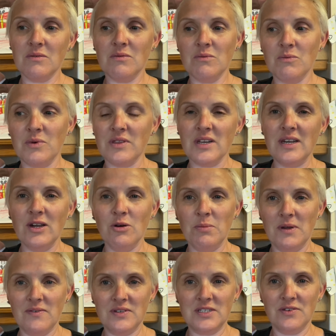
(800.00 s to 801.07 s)
with a little
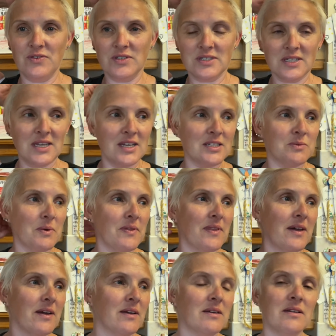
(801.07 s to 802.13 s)
bit of a difference, I guess. When
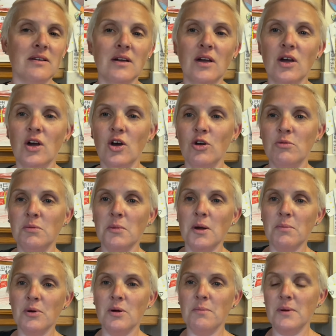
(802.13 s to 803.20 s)
they're at home, you
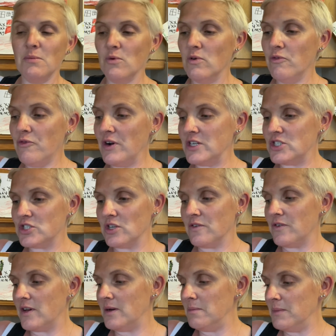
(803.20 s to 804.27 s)
might put a bit more fresh stuff
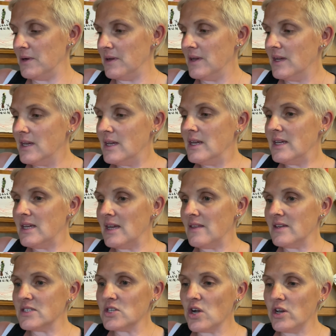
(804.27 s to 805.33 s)
in, but yeah,
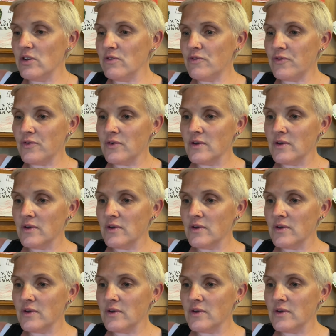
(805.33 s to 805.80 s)
that's kind of